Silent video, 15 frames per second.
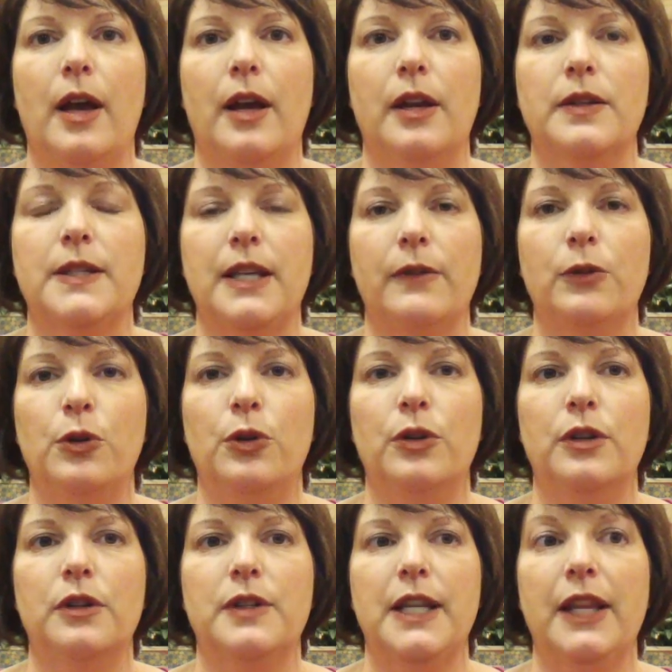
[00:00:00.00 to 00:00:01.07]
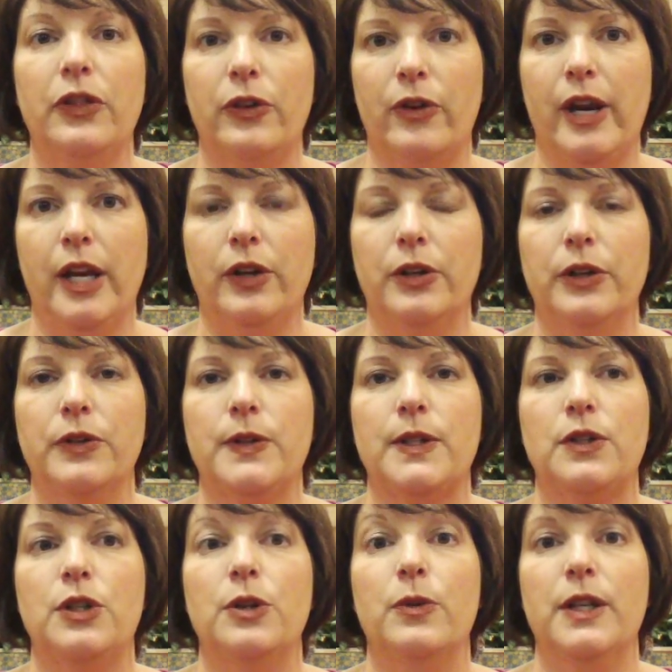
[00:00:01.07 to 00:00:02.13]
several 10th graders
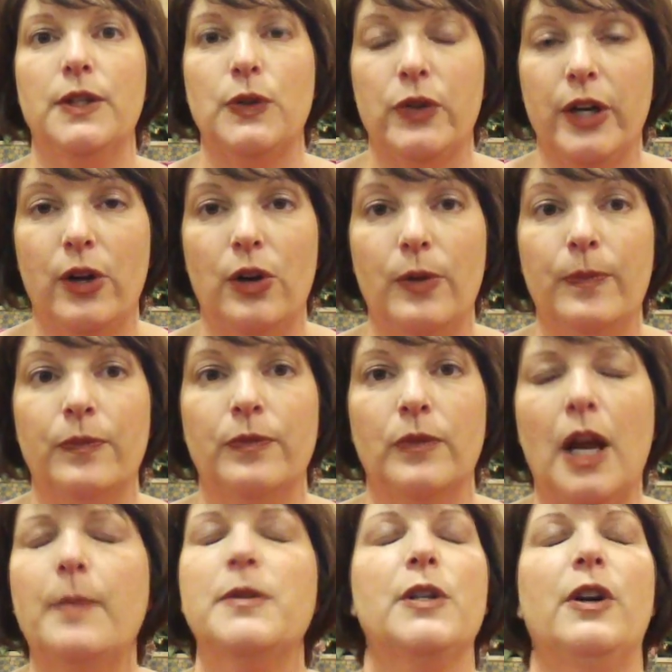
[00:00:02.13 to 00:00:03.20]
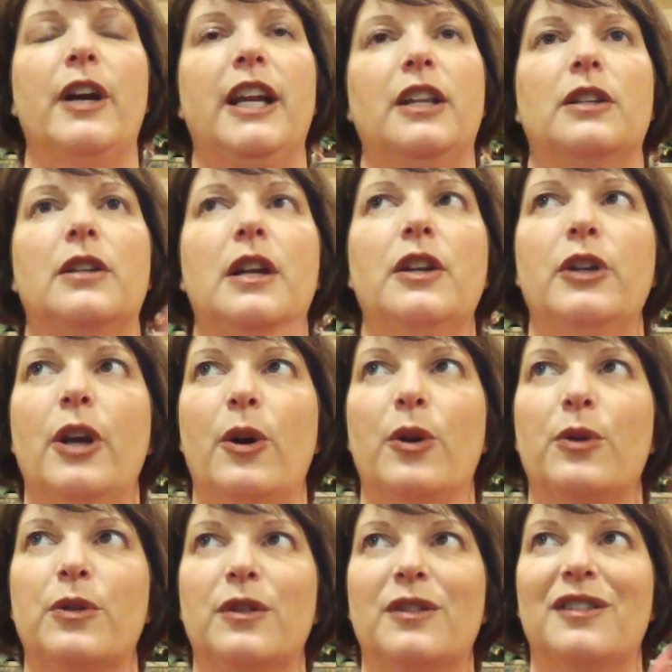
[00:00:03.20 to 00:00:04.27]
to Israel. I'm sorry,
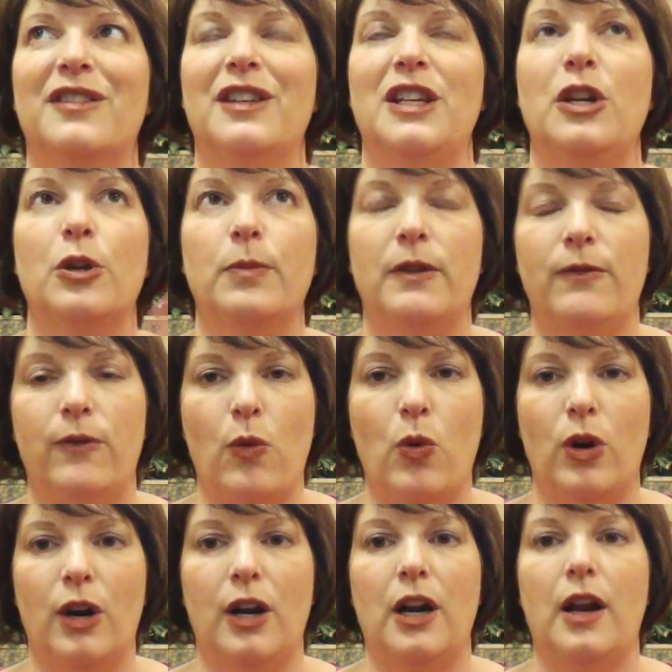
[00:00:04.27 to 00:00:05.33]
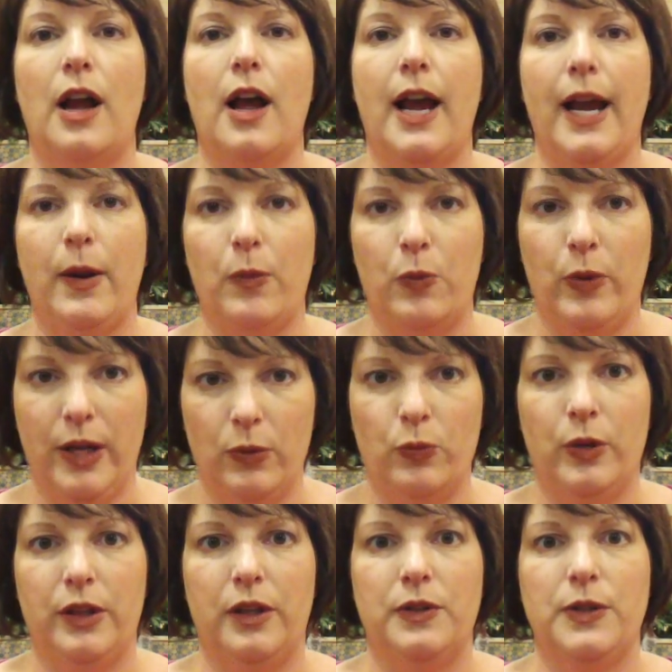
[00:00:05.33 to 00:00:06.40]
no. The year before, I went
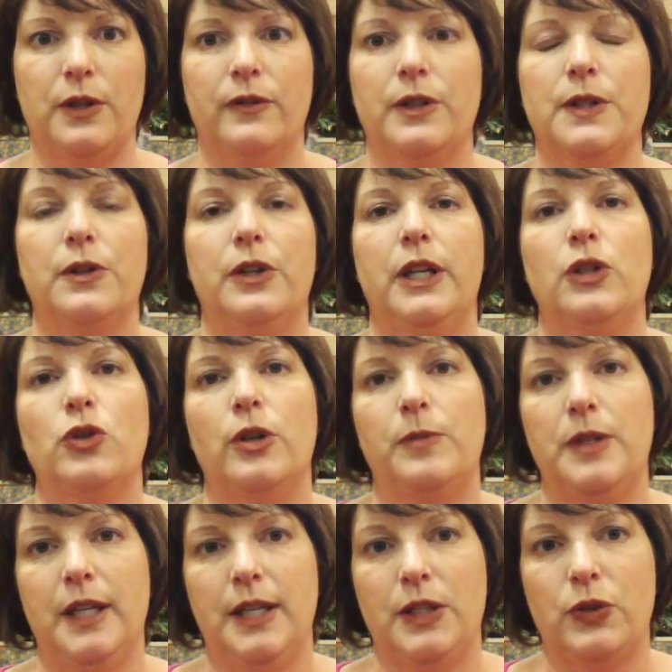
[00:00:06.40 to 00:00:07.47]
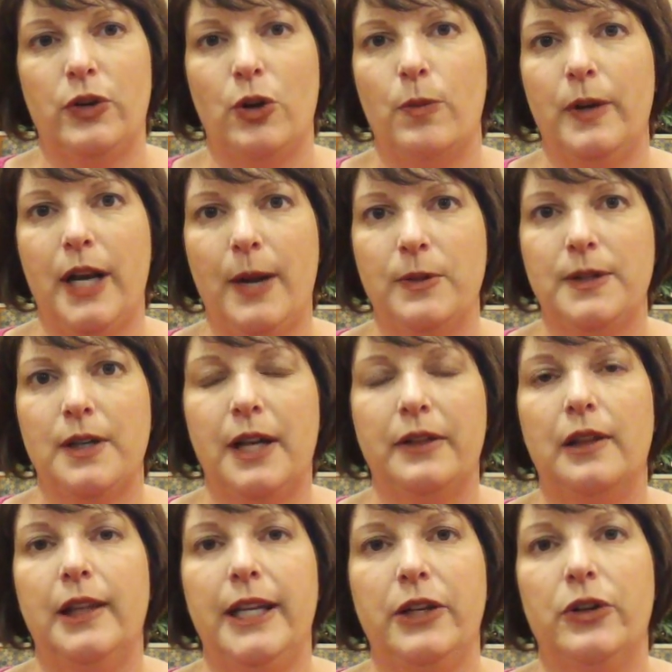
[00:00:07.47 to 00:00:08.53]
with the service learning trip to Israel, but I was not the
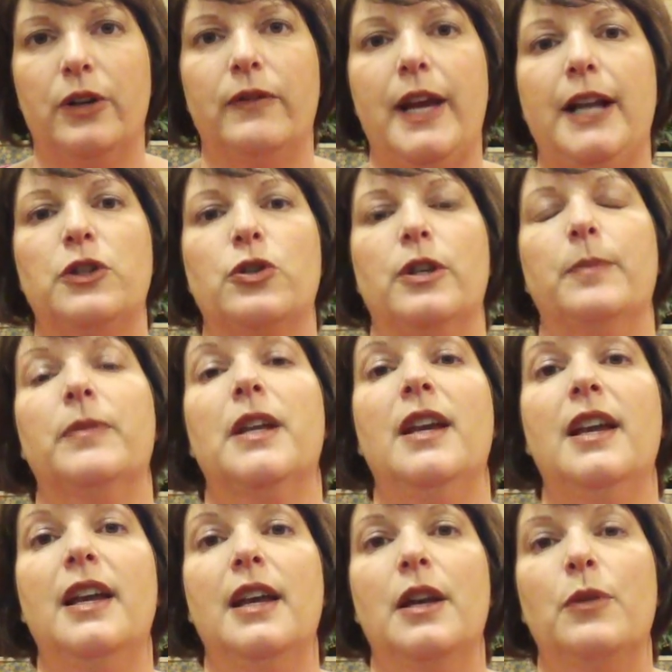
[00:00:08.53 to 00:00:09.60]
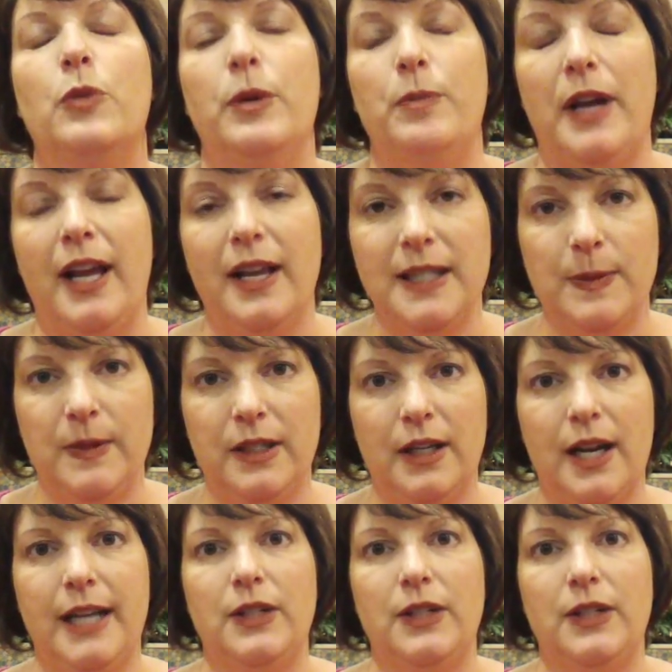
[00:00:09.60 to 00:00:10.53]
leader of that trip. When my husband and I